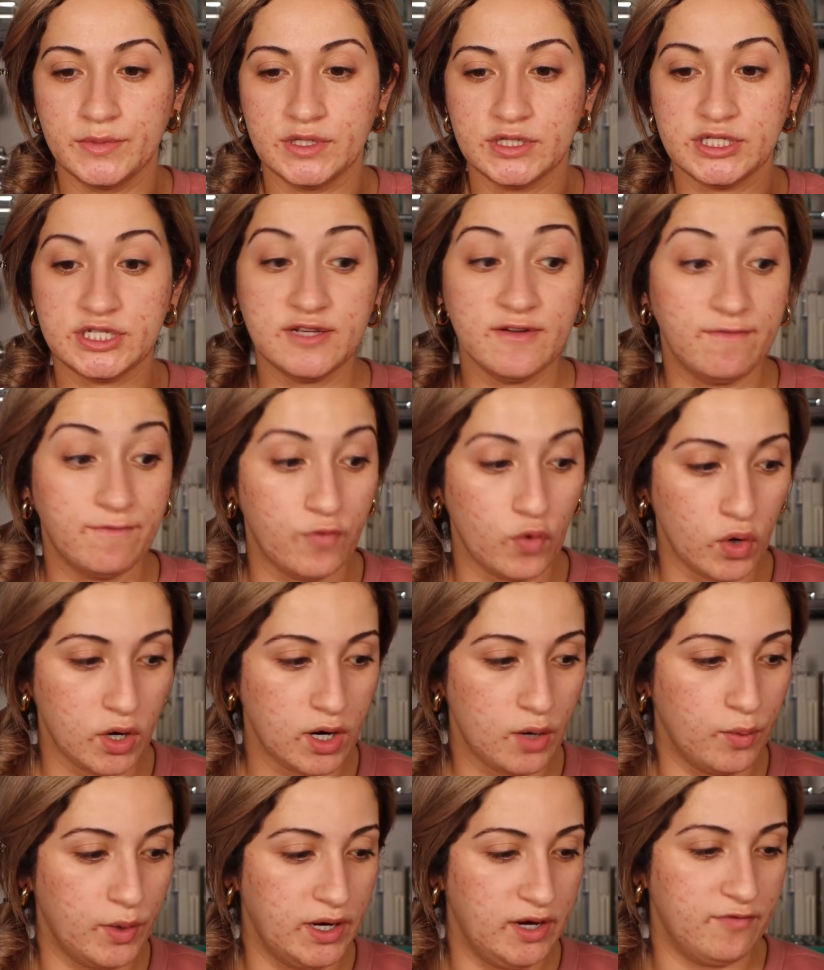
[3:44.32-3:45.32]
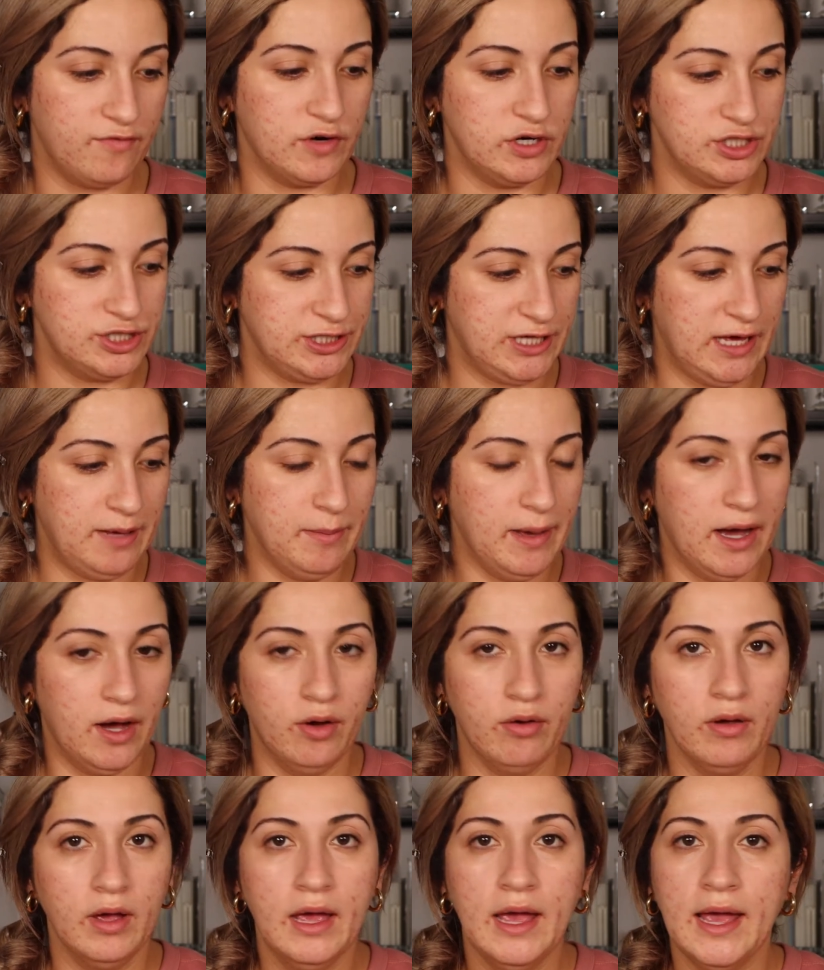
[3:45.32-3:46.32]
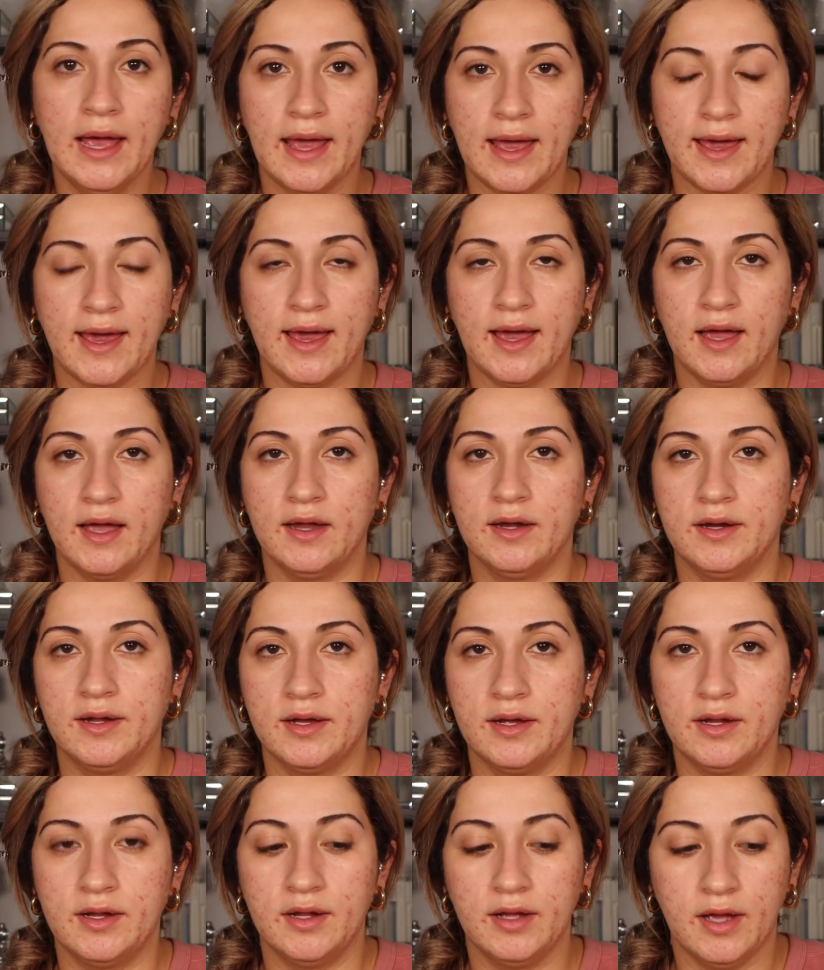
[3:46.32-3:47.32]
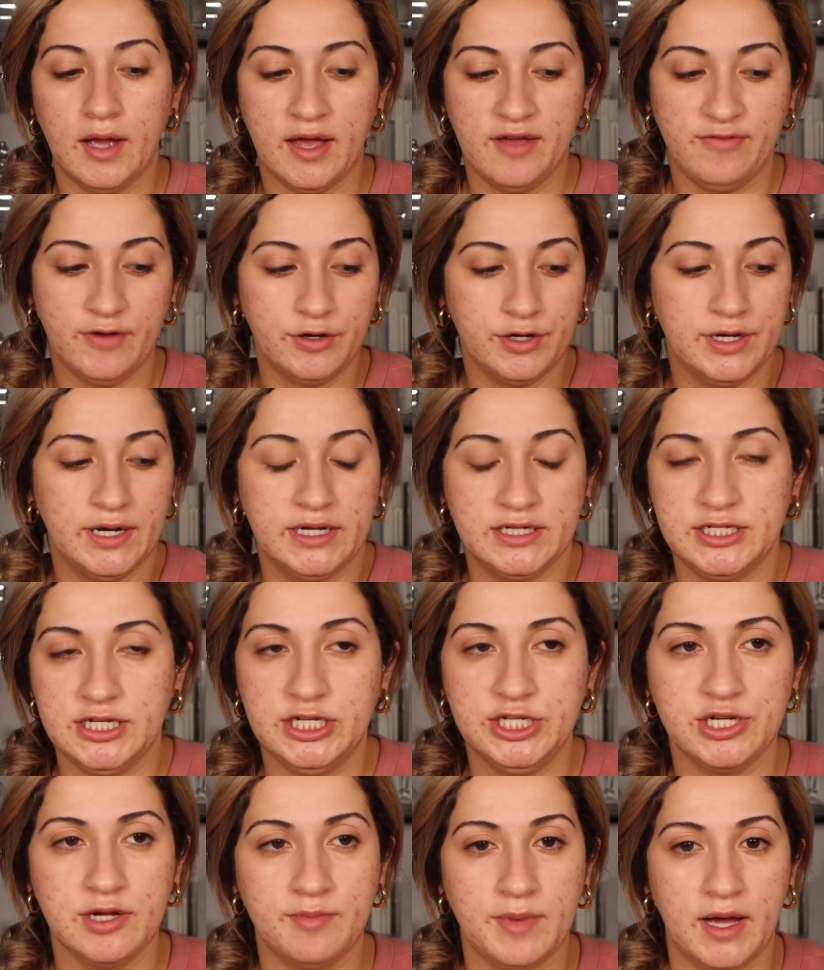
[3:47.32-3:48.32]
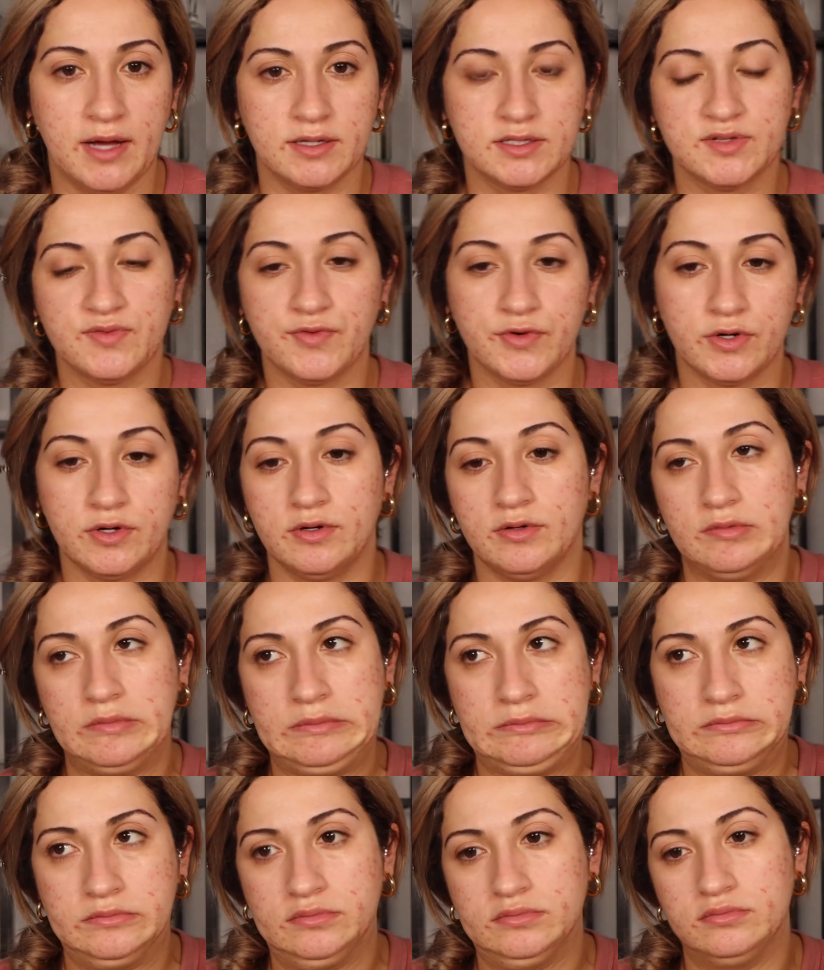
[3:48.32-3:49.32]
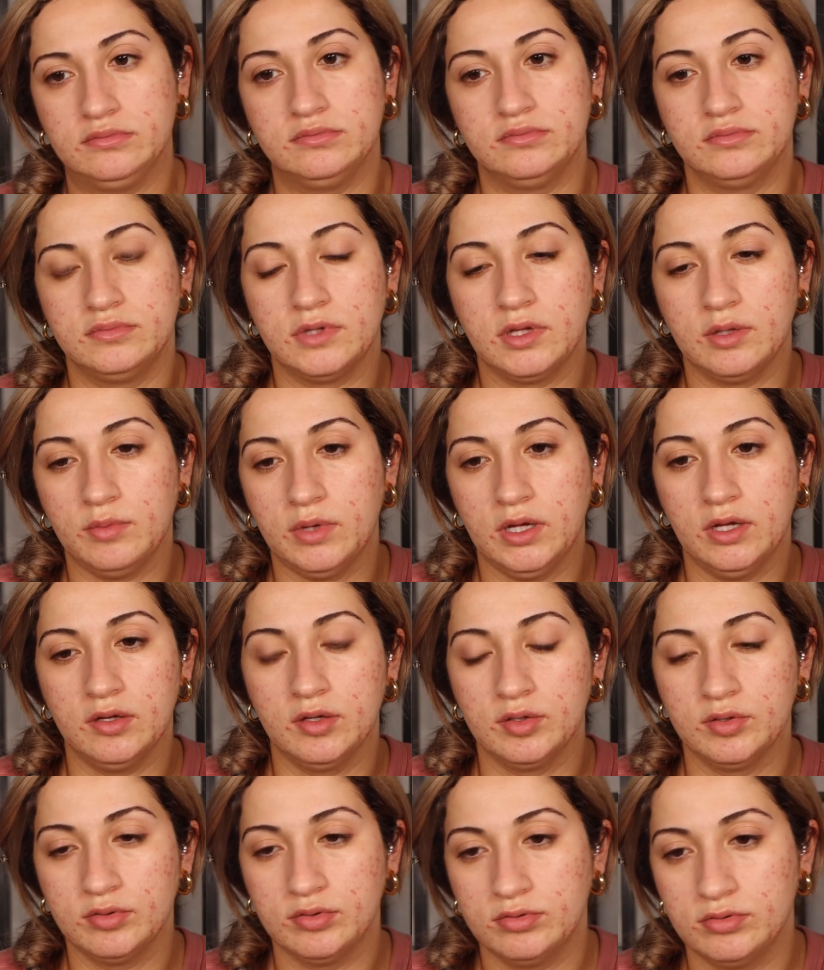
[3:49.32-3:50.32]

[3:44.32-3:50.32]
Sephora when it first came out, and I found it at TJ Maxx for, I mean,